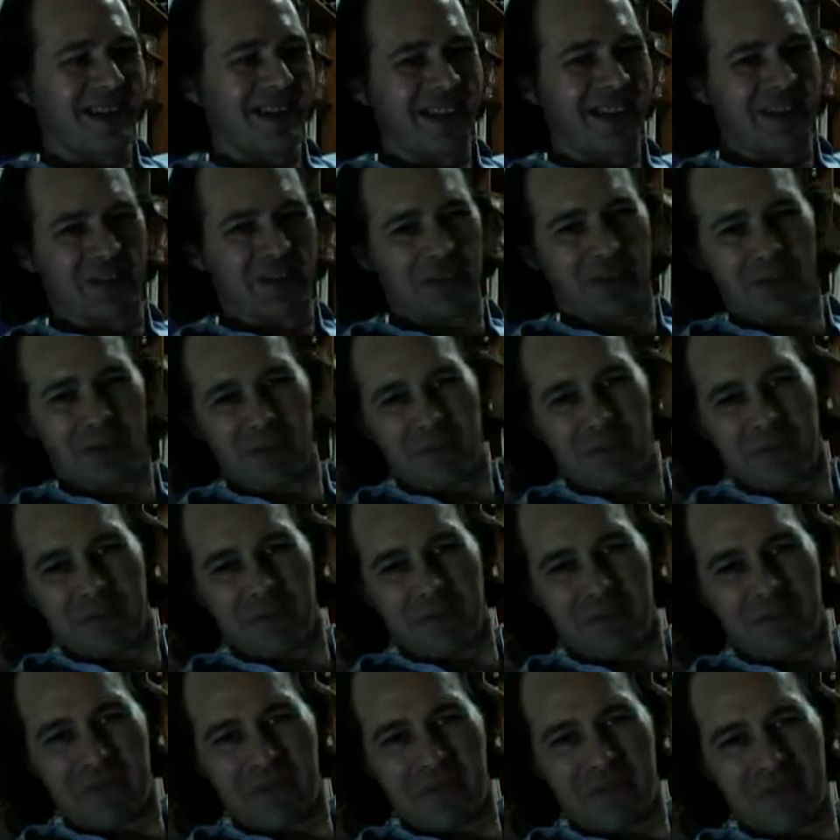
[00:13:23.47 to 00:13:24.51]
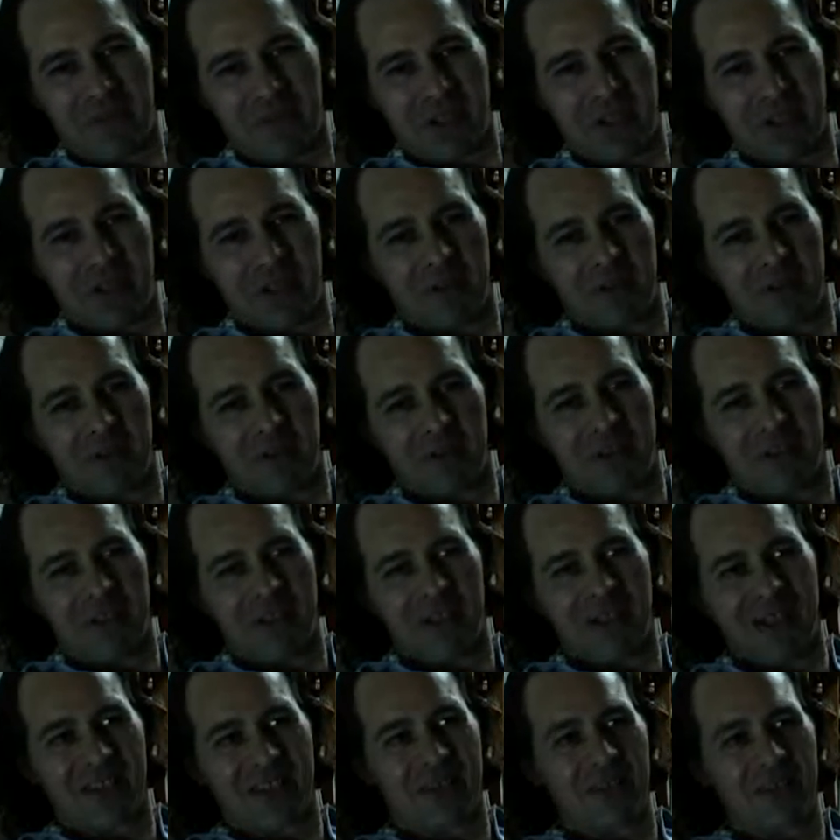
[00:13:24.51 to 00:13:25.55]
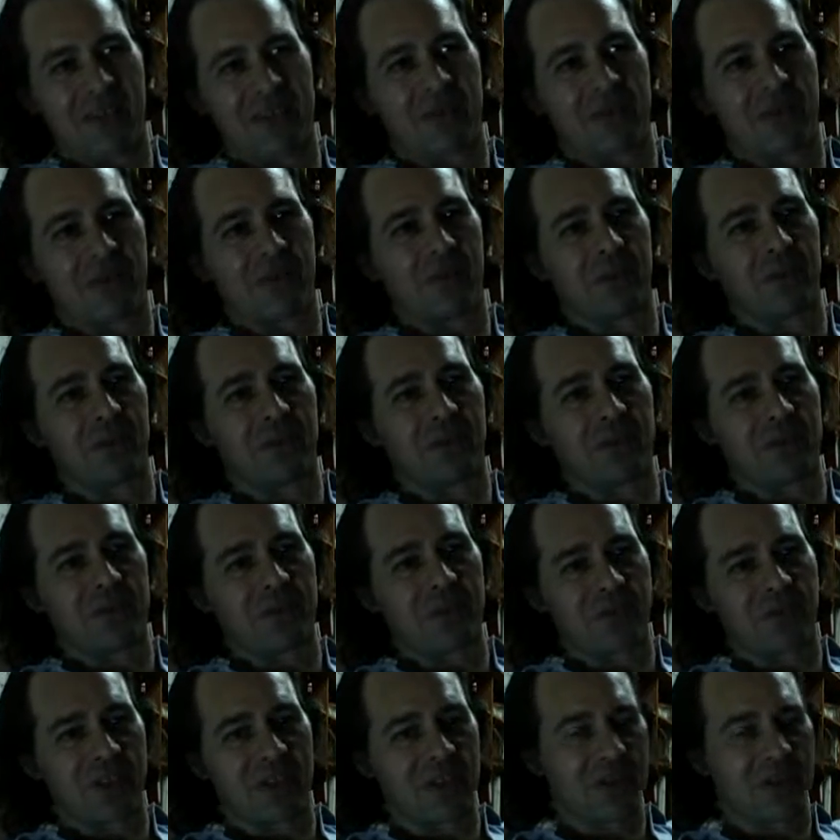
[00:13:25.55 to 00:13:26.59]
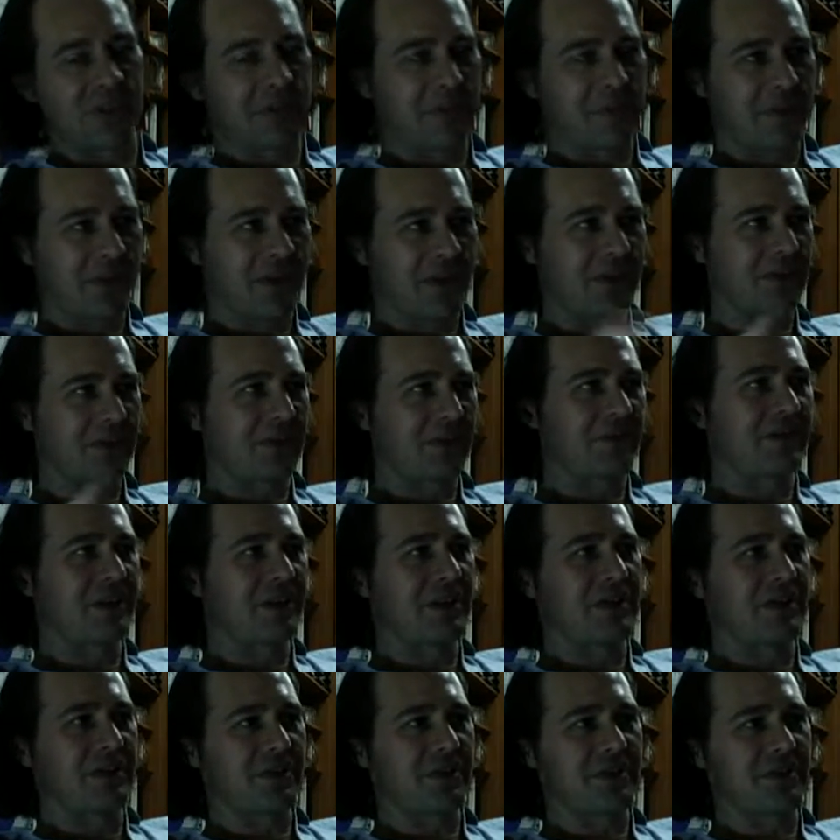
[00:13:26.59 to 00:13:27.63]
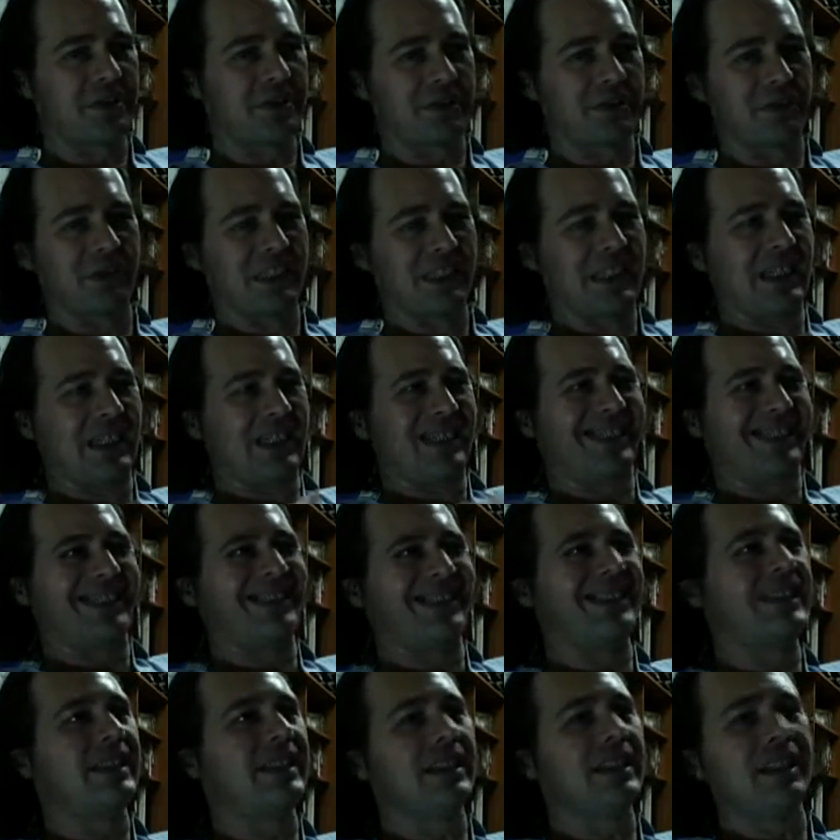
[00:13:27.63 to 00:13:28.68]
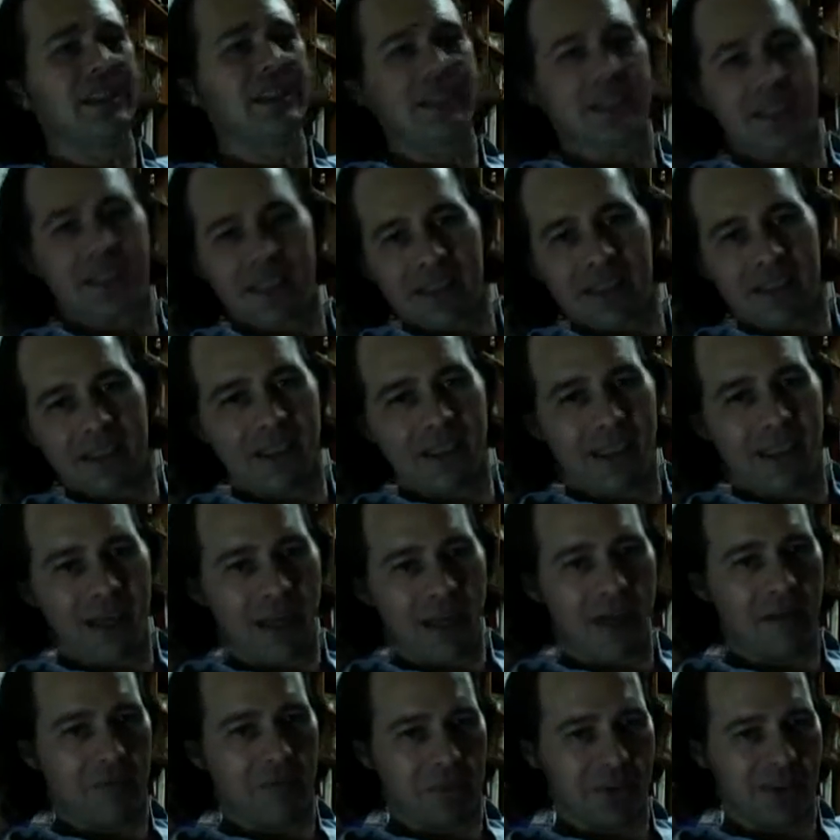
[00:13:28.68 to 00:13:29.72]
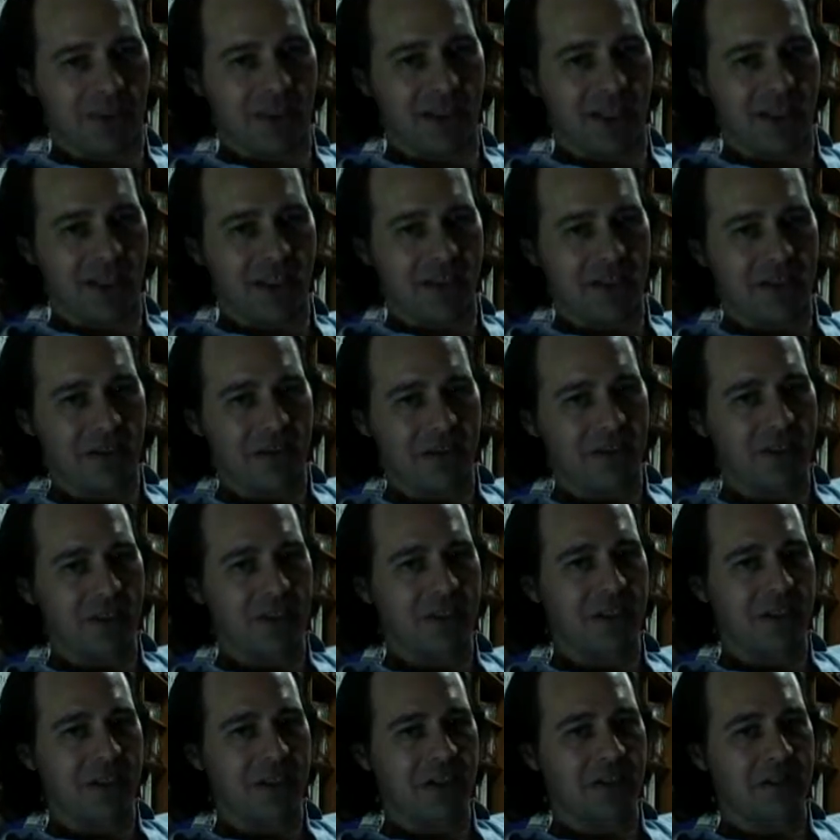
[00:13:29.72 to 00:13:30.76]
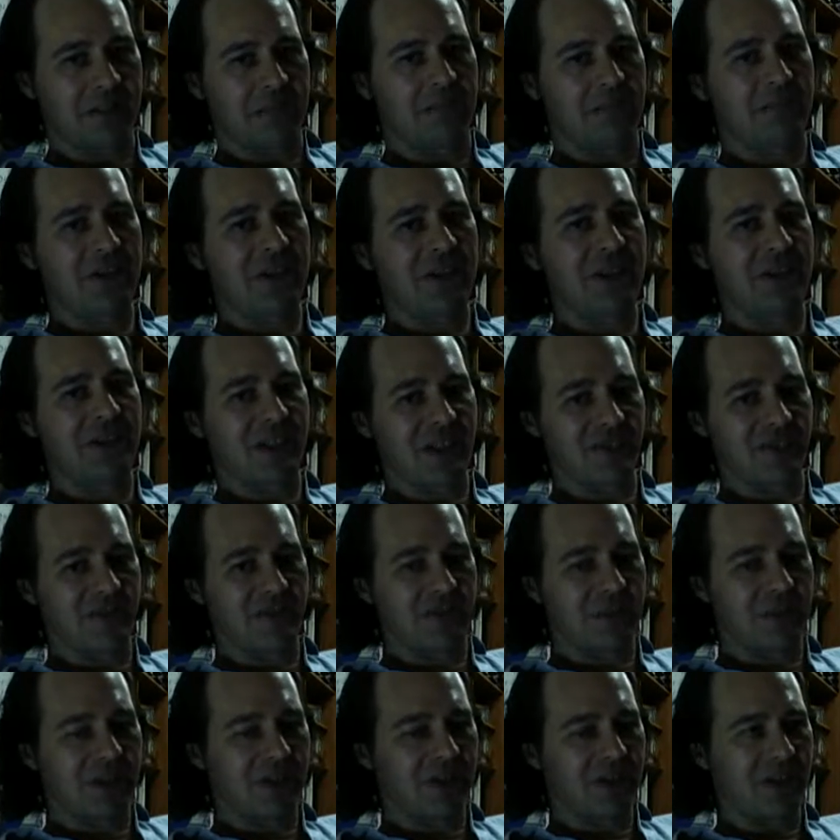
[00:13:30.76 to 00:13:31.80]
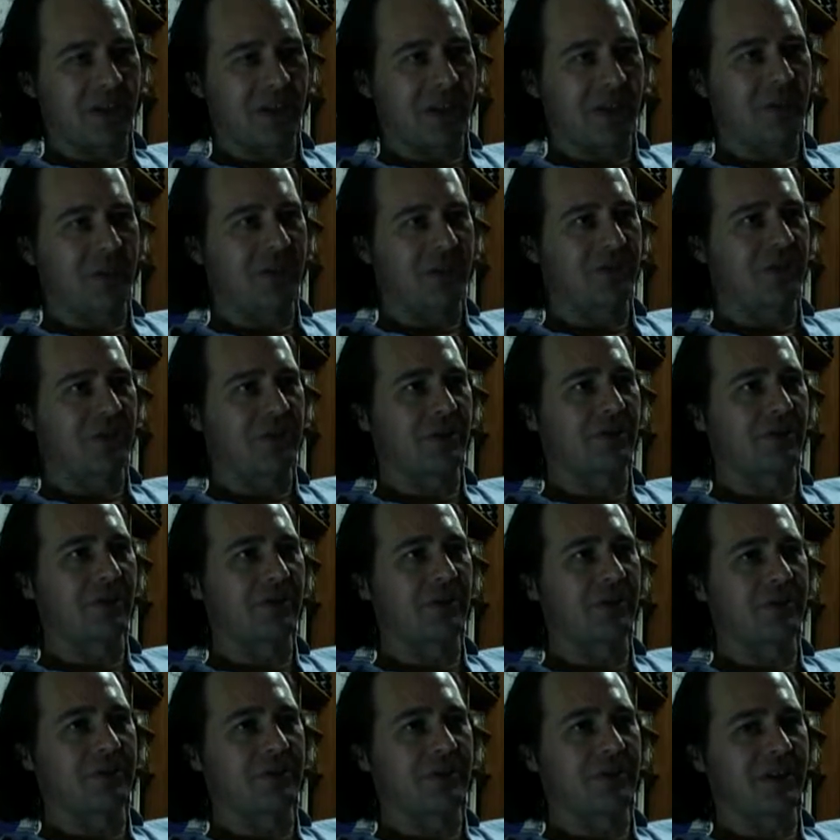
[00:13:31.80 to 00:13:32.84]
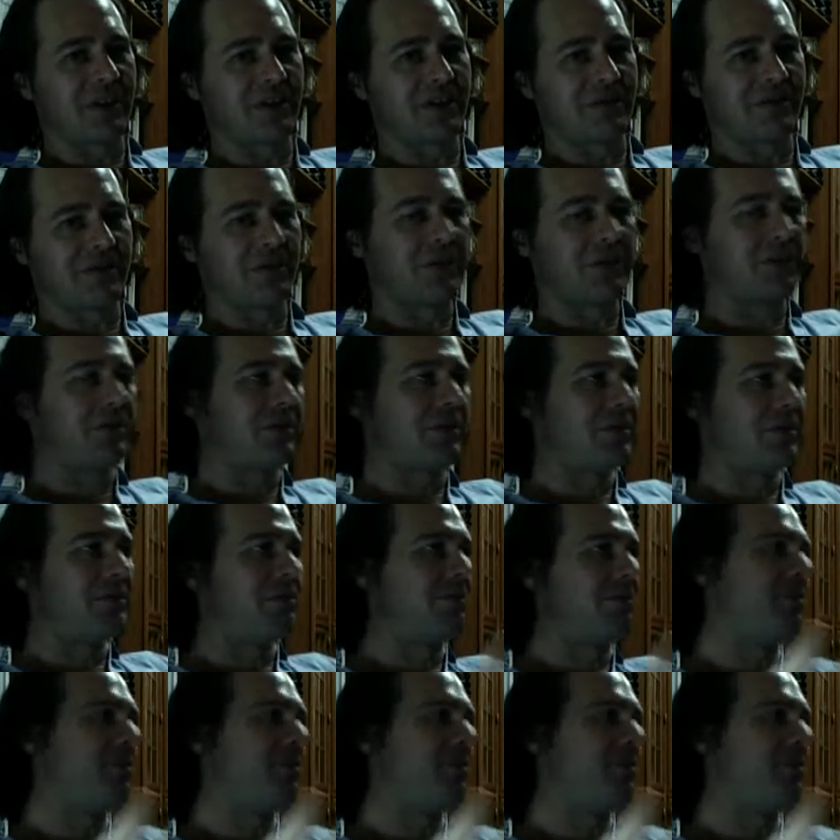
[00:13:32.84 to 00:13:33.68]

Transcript: in truth, this video is not just for learners of English, but also teachers who needlessly complicate this basic information. I'm not sure if they're doing it for their own